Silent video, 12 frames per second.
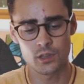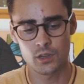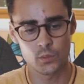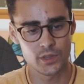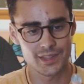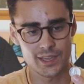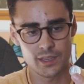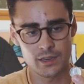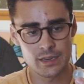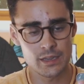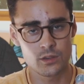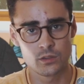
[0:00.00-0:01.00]
along with
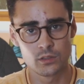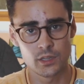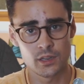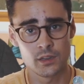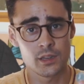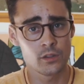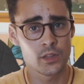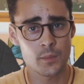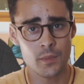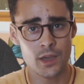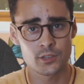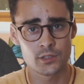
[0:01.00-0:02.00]
a nickel and a nickel
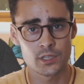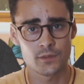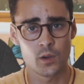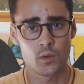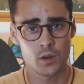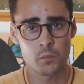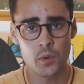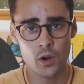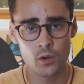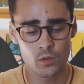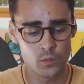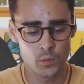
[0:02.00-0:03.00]
that matches if I want to
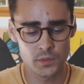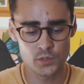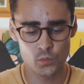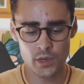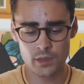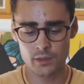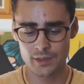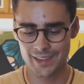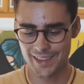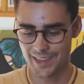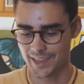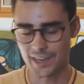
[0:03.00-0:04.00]
borrow a woman's ring,
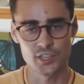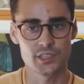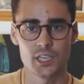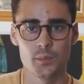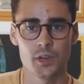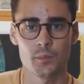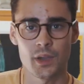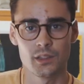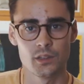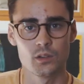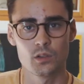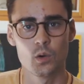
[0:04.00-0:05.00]
and I just keep it in
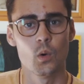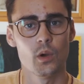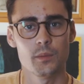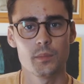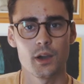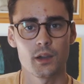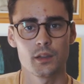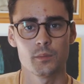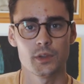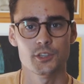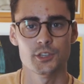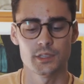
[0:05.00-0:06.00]
my little coin pocket
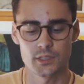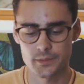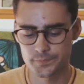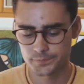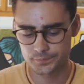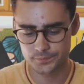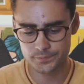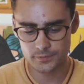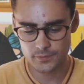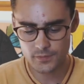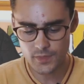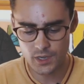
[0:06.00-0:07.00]
in my jeans.
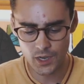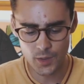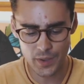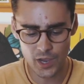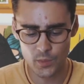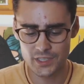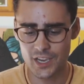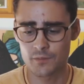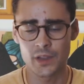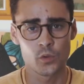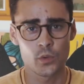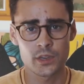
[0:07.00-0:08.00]
I always
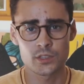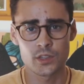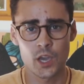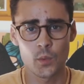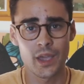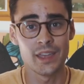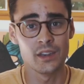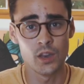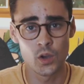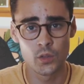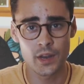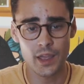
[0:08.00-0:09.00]
have my ring so that way I
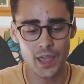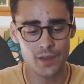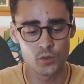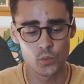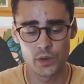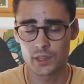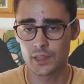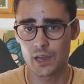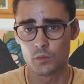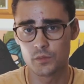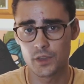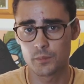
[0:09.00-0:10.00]
know that I have a ring
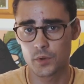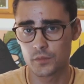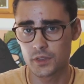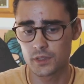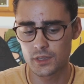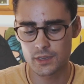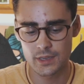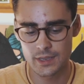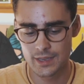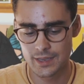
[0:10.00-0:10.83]
that will fit perfectly.